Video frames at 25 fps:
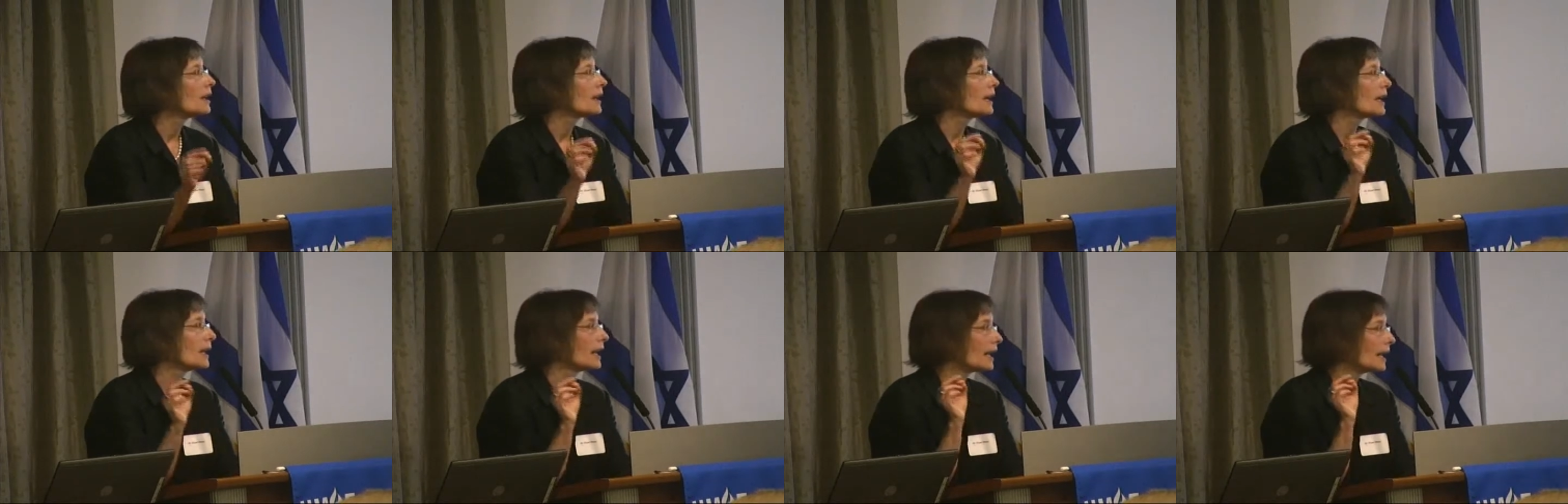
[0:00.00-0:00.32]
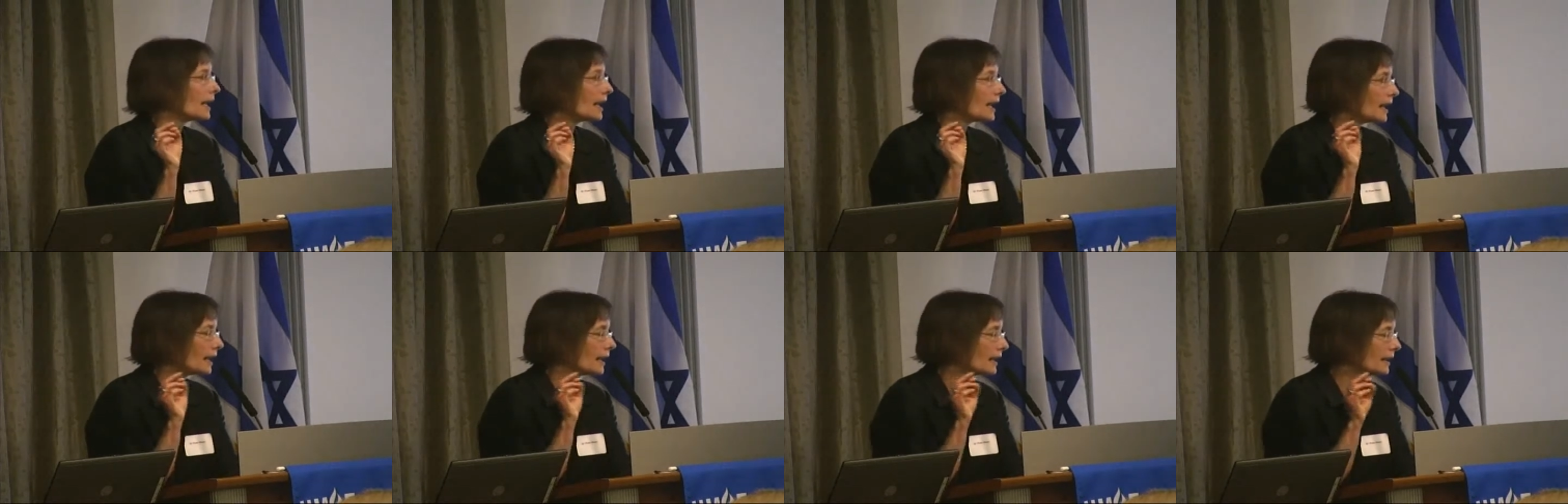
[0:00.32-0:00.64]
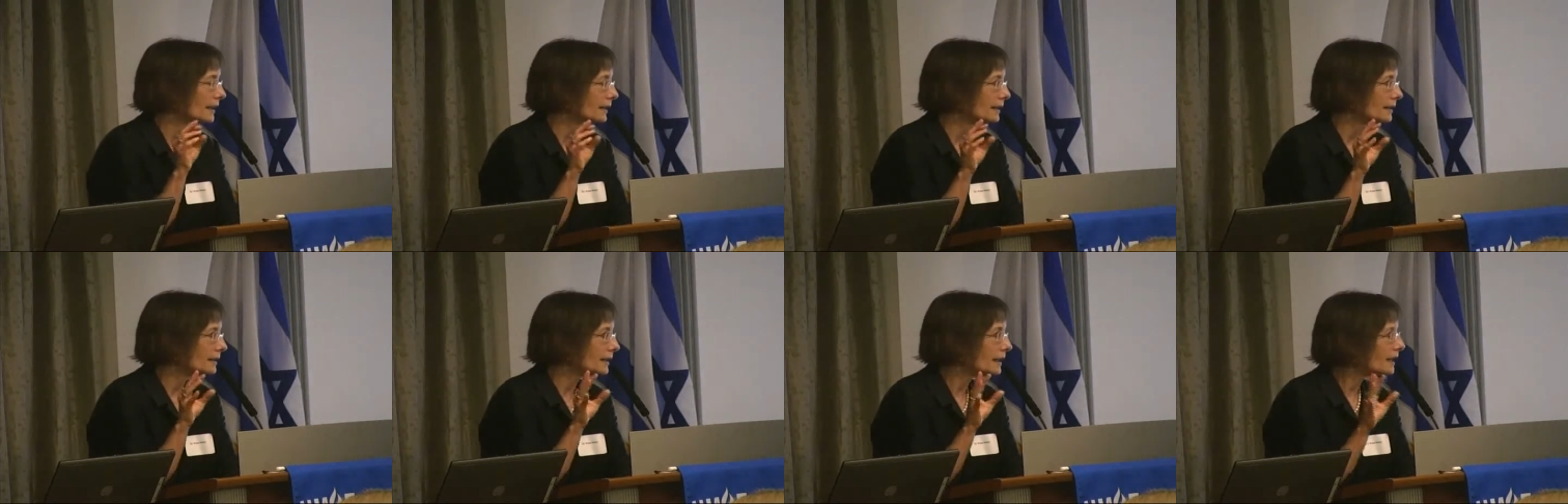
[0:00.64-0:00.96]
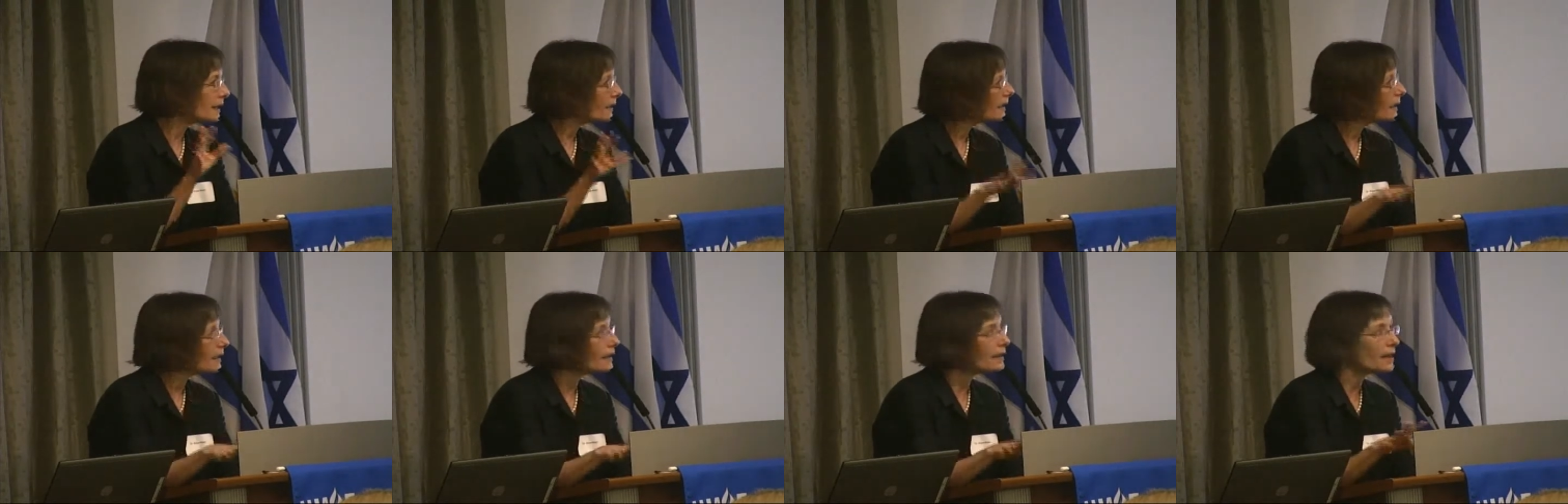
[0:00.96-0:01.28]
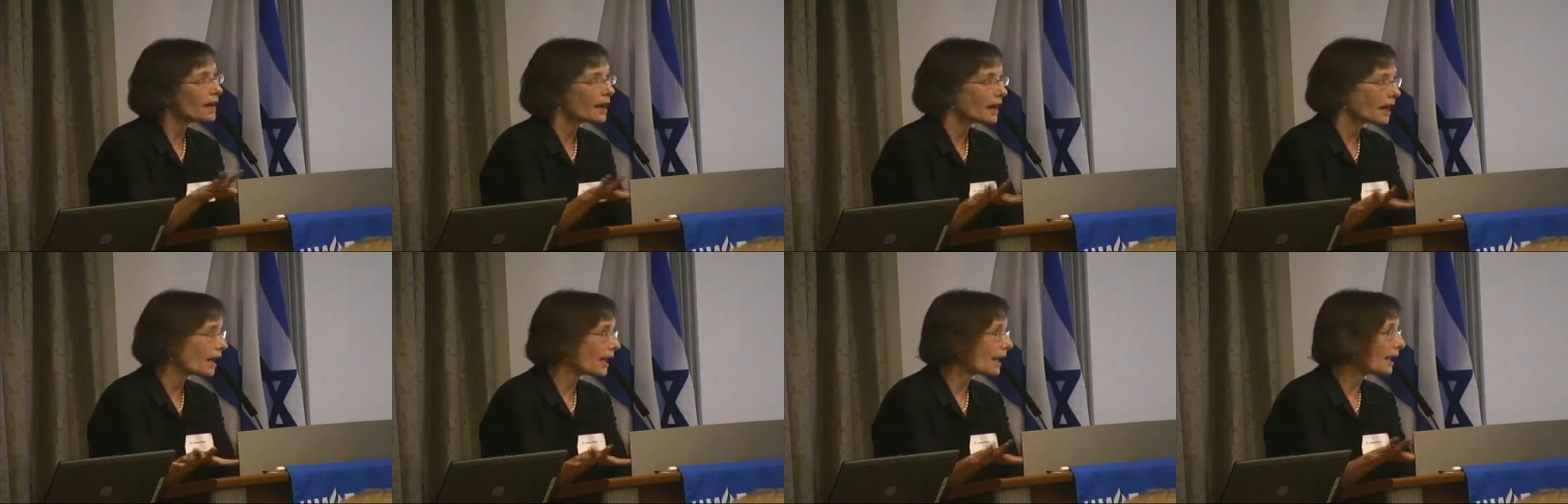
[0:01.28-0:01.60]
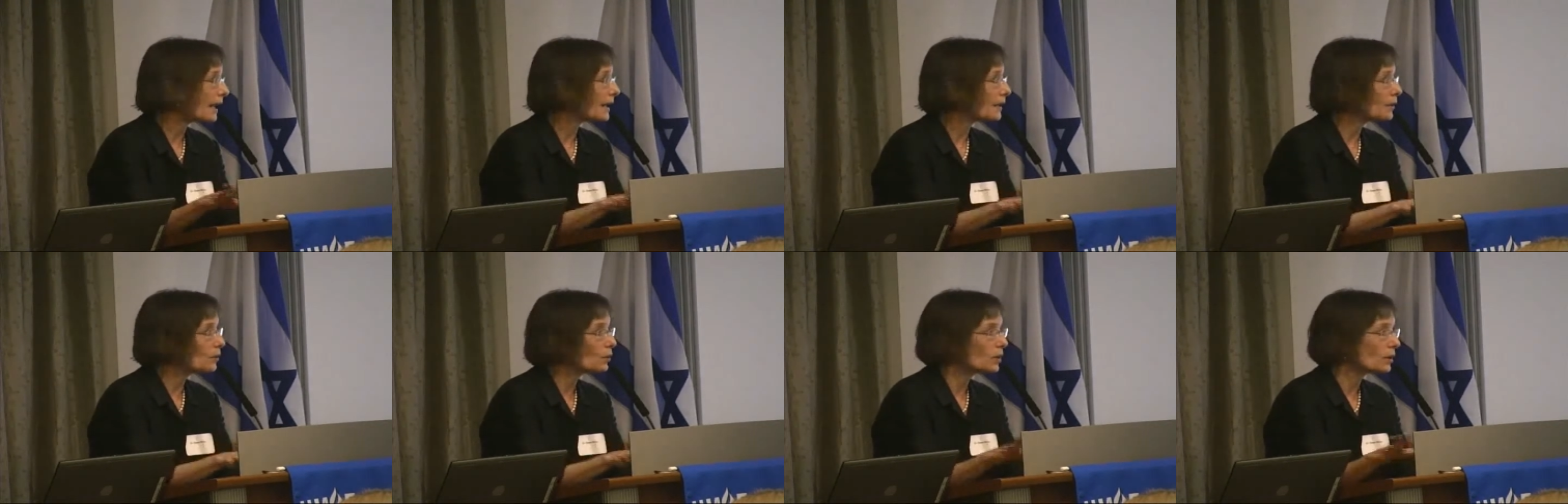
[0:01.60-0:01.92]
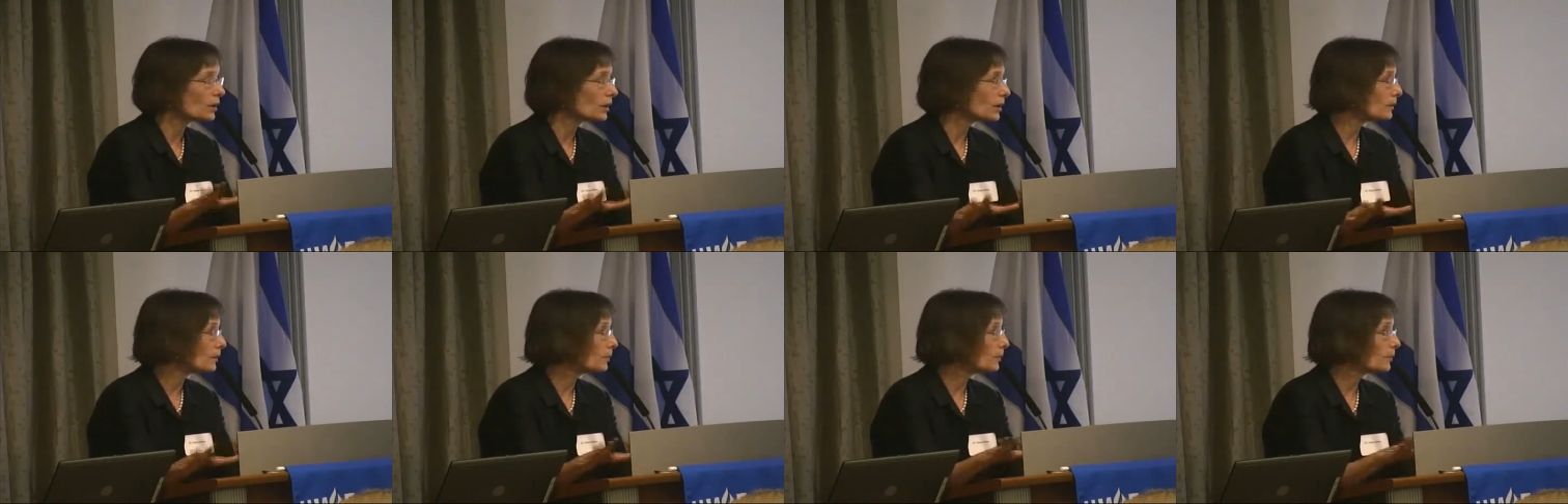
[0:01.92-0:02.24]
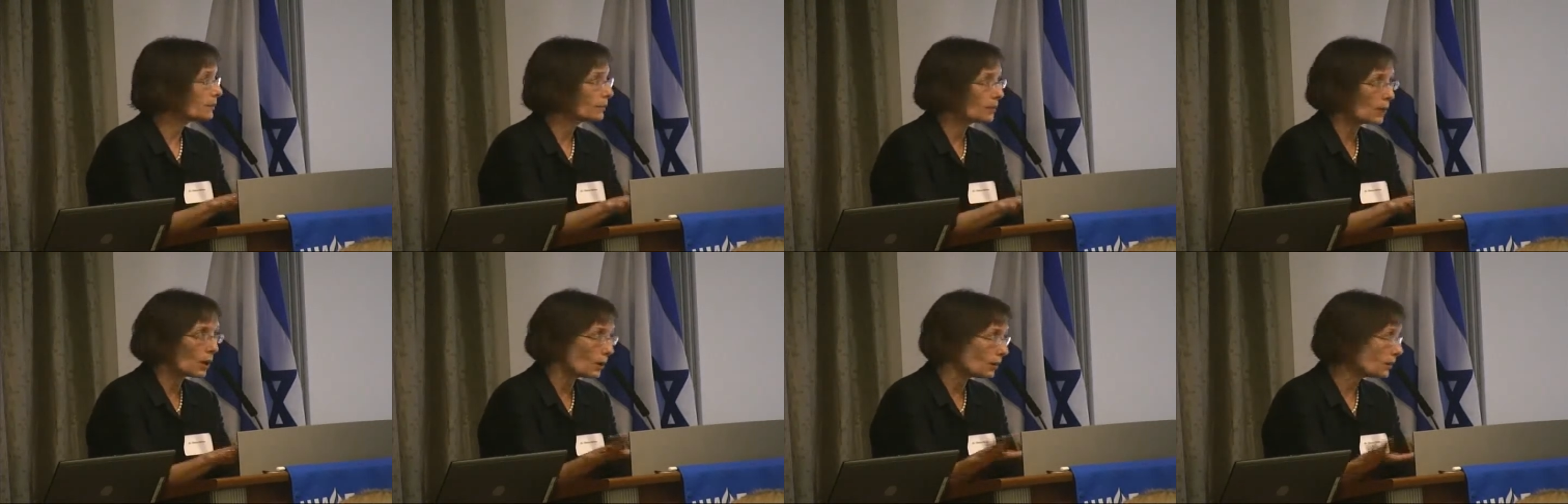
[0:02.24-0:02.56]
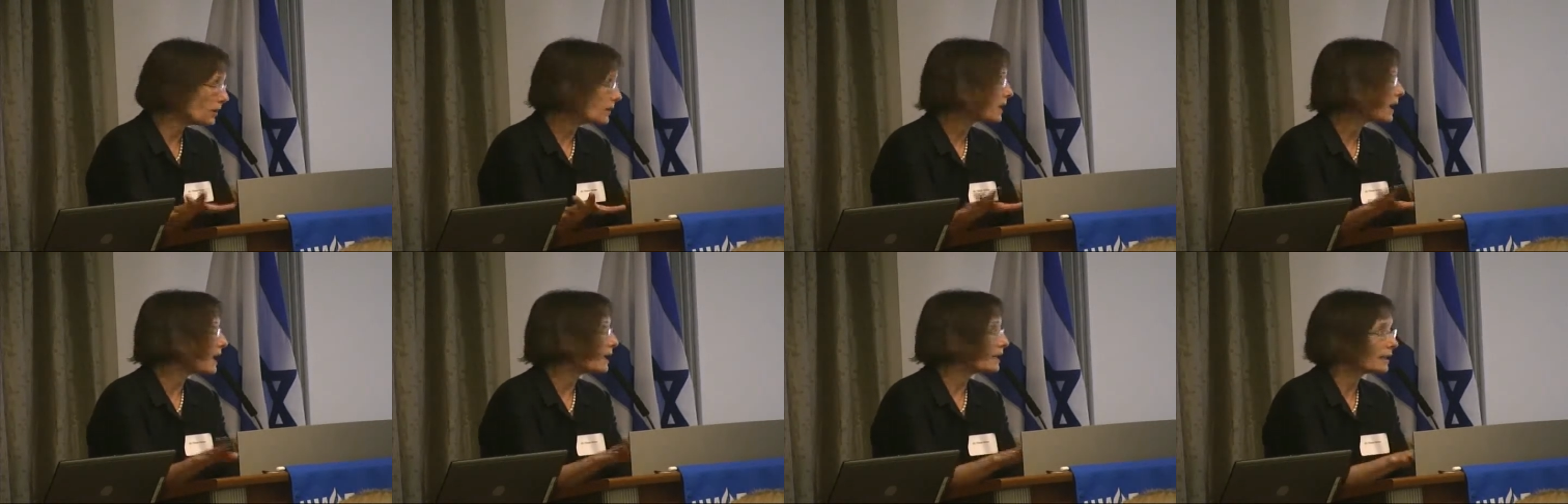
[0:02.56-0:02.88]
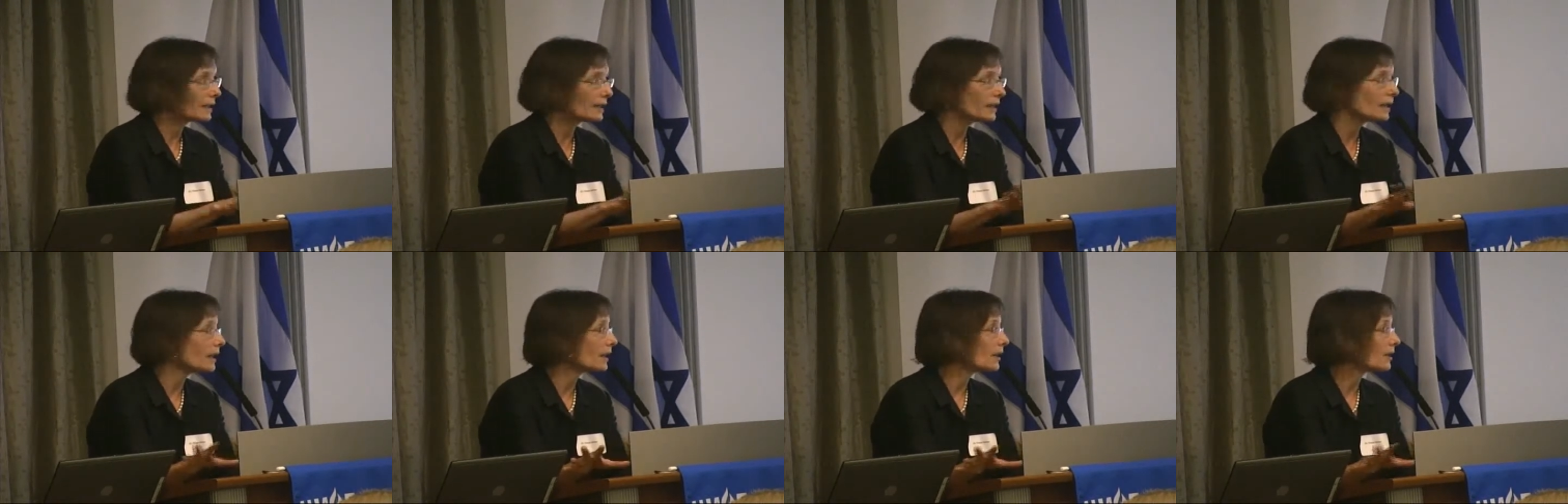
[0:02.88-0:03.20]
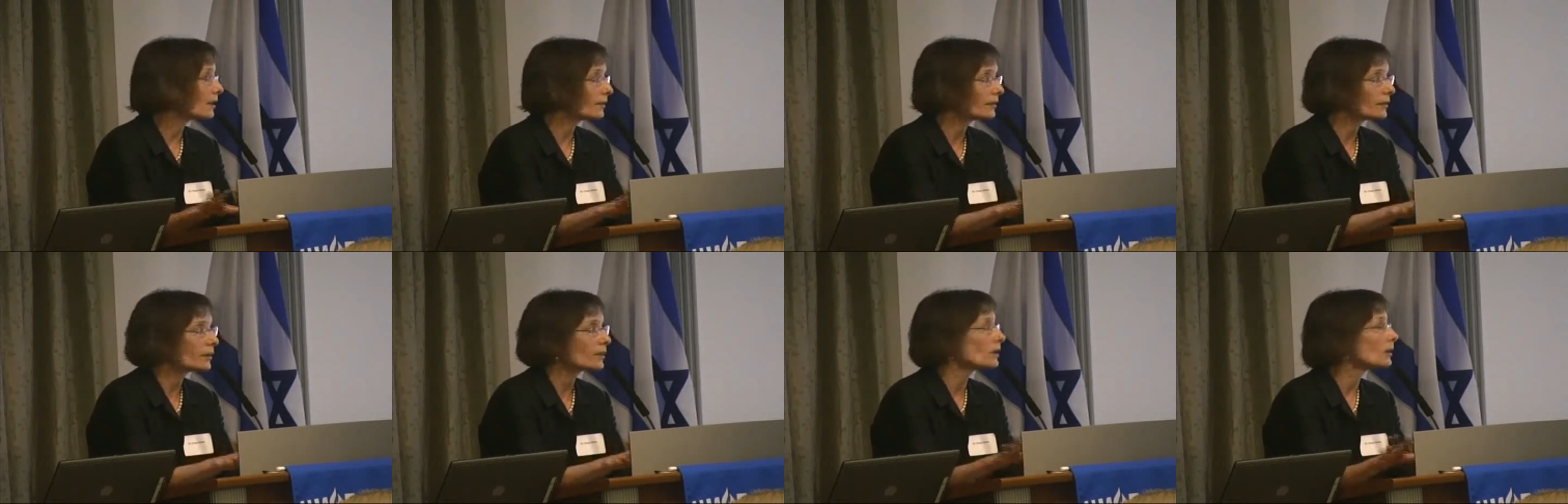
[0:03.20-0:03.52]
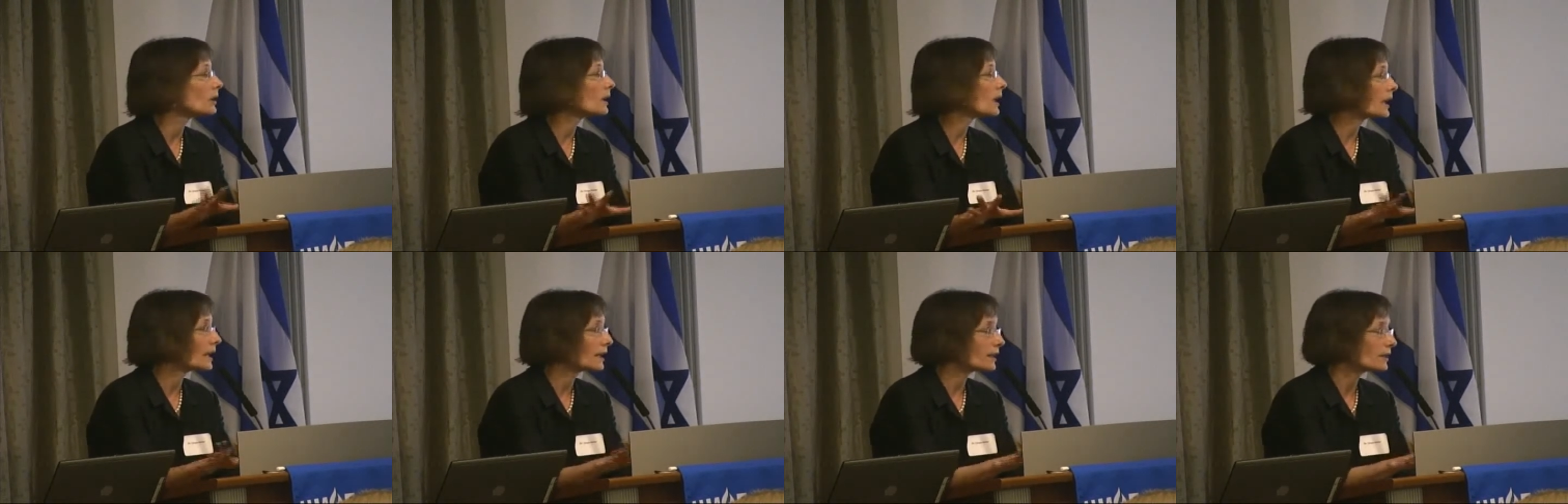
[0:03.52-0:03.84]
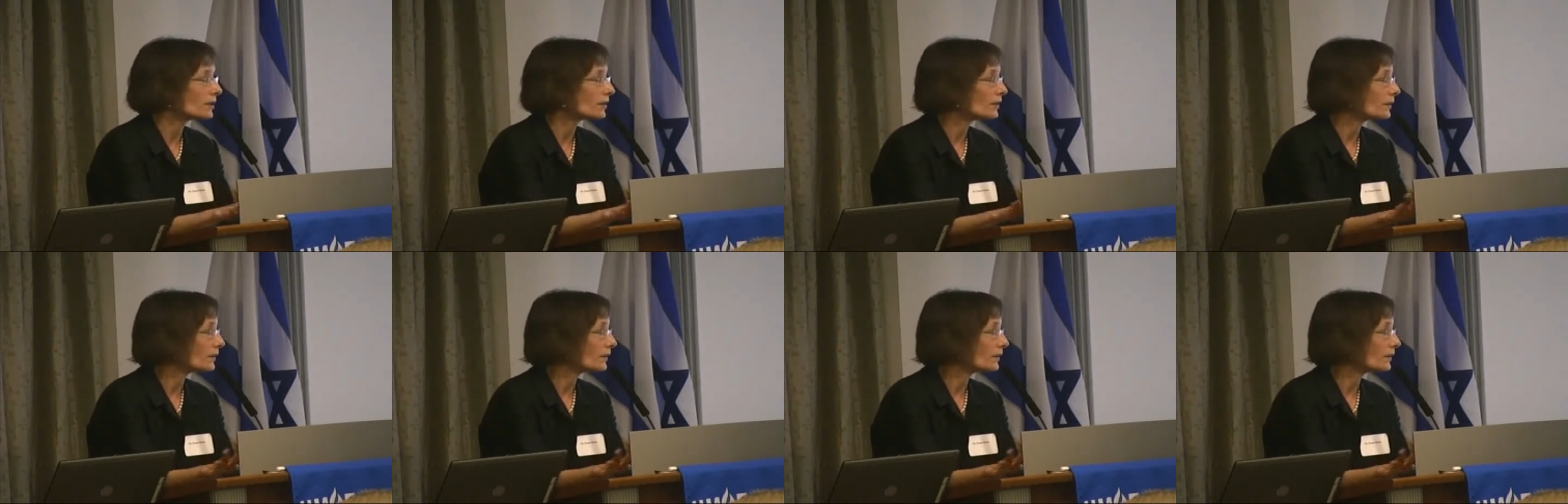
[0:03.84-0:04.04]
and he and I were both taking care of her and her